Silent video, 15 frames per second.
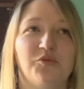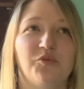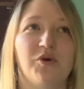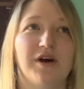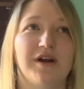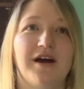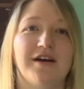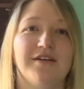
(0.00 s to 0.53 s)

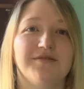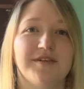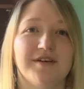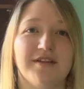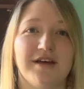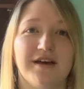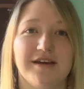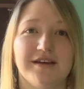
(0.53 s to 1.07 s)
what I feel
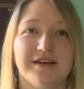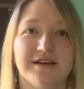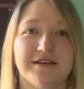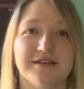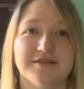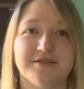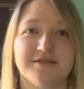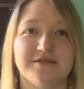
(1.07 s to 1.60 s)
like
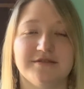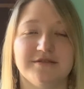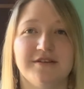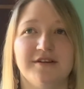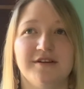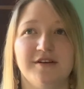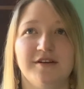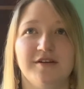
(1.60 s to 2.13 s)
is,
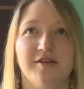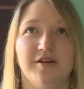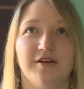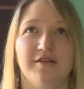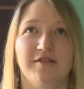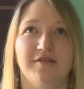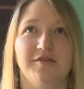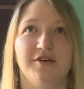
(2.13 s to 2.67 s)

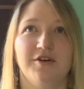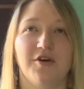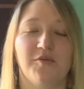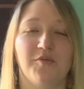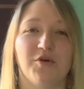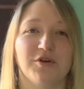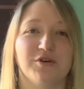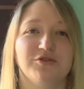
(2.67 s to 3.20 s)

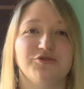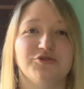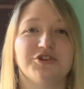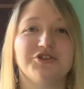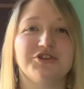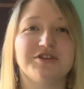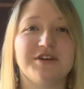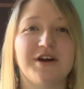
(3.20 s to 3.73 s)
more
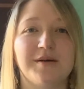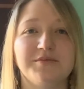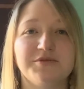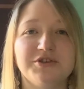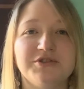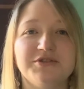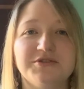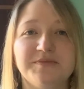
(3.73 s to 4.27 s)
nutritious
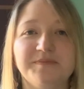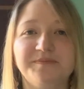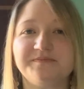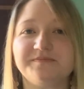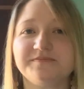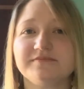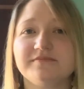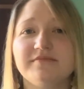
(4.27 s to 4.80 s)
options,
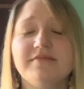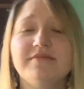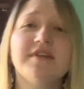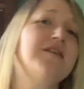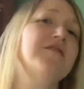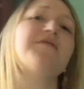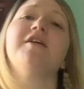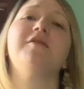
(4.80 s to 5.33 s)

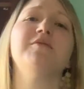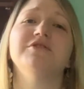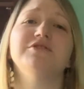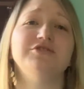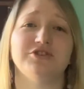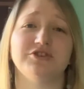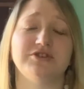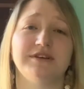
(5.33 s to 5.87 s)
if I were to
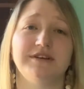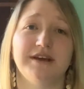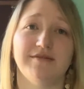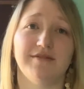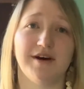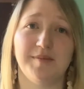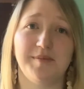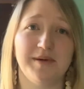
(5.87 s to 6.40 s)
just give
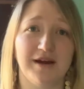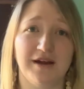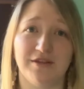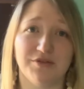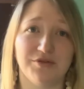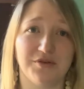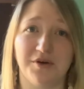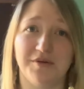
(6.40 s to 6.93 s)
up
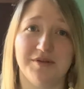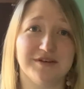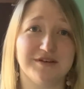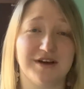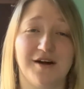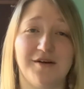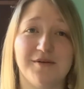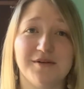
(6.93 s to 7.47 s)
and throw in the
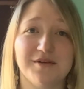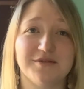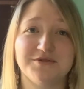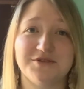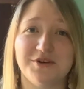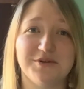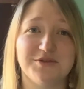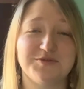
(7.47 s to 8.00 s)
towel,
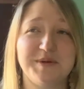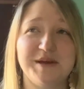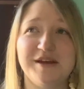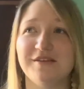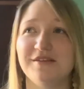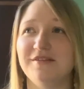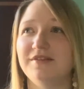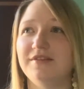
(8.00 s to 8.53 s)
so to
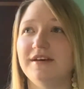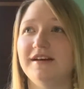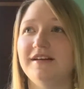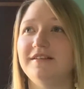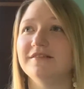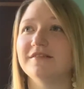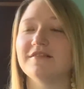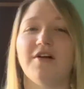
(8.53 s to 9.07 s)
speak,
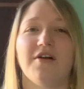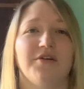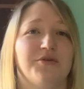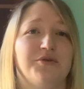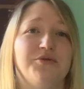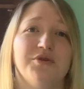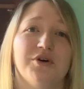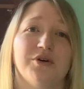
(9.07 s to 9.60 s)
then
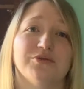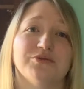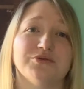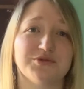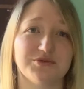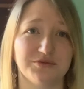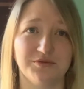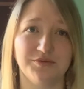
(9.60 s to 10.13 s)
who
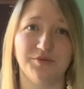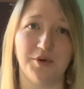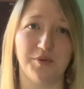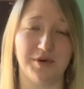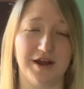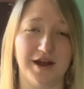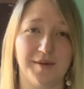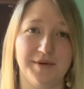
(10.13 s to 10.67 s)
knows what
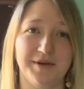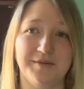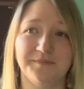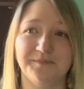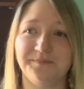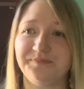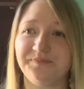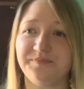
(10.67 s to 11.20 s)
would happen.
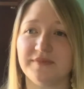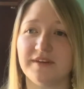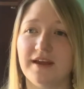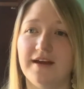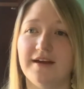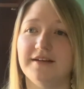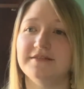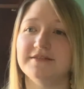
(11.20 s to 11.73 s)

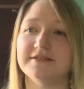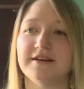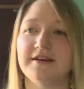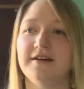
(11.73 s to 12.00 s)
And